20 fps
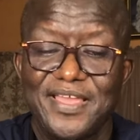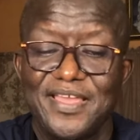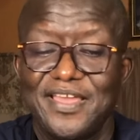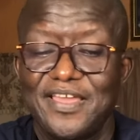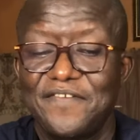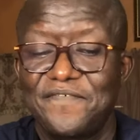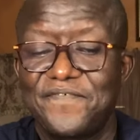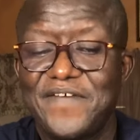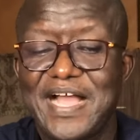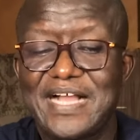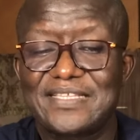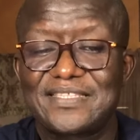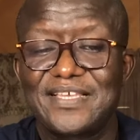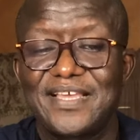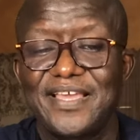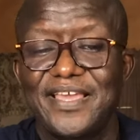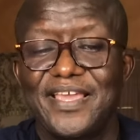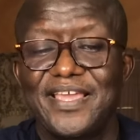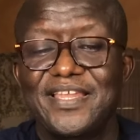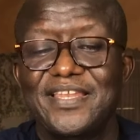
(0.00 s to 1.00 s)
In fact,
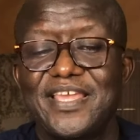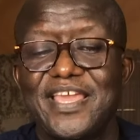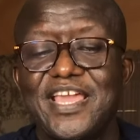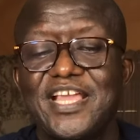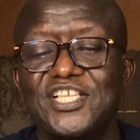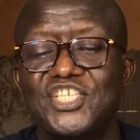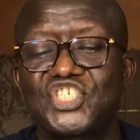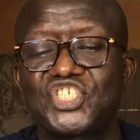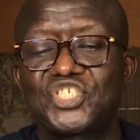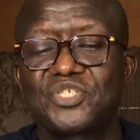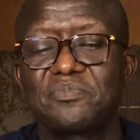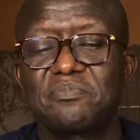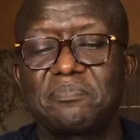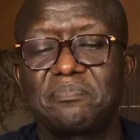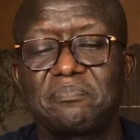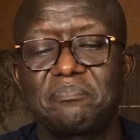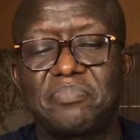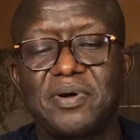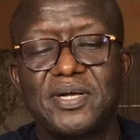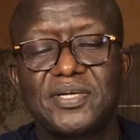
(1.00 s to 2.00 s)
in each
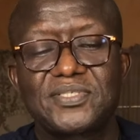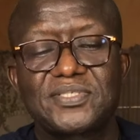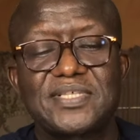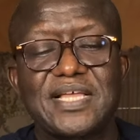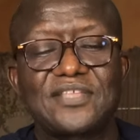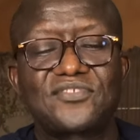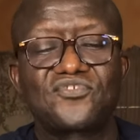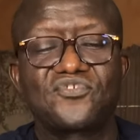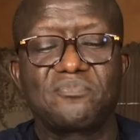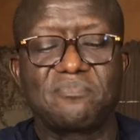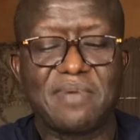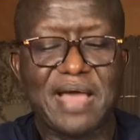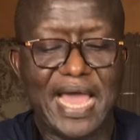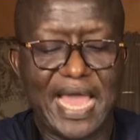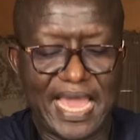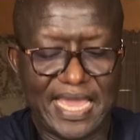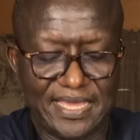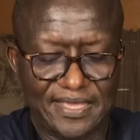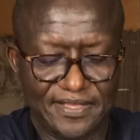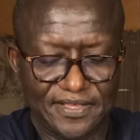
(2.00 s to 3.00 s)
box that you
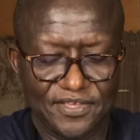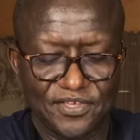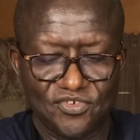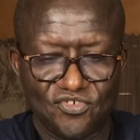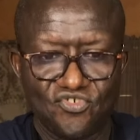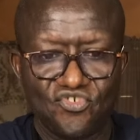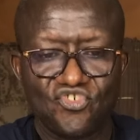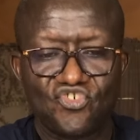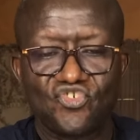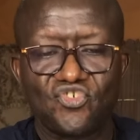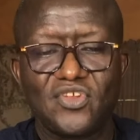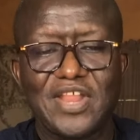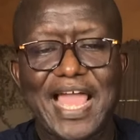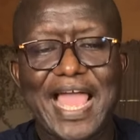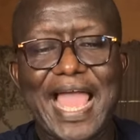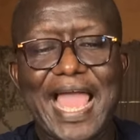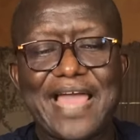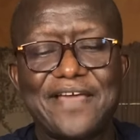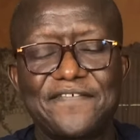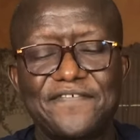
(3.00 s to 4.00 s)
buy, you should
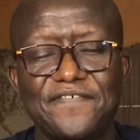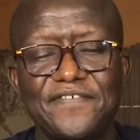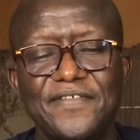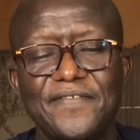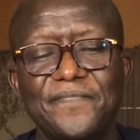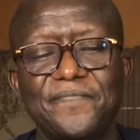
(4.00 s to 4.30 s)
have